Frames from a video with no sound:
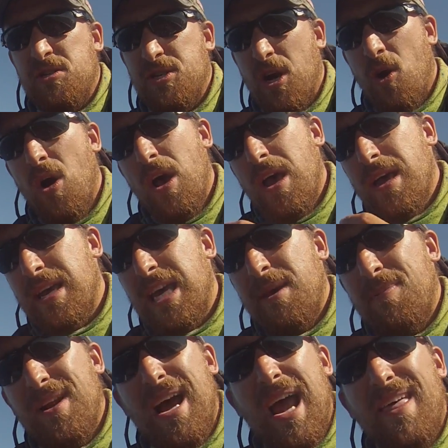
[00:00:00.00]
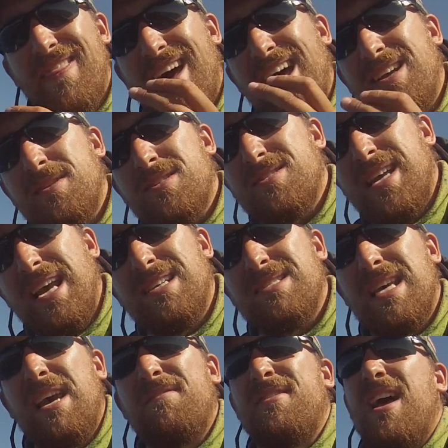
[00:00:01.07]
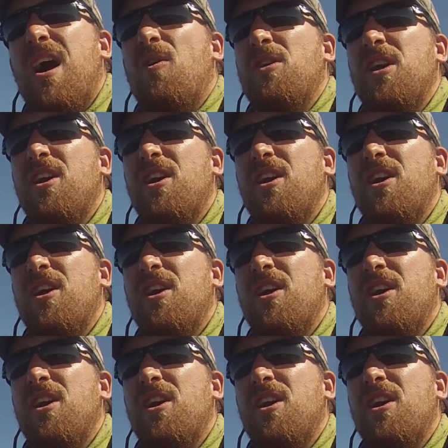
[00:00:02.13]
So keep an eye on that. Stay safe down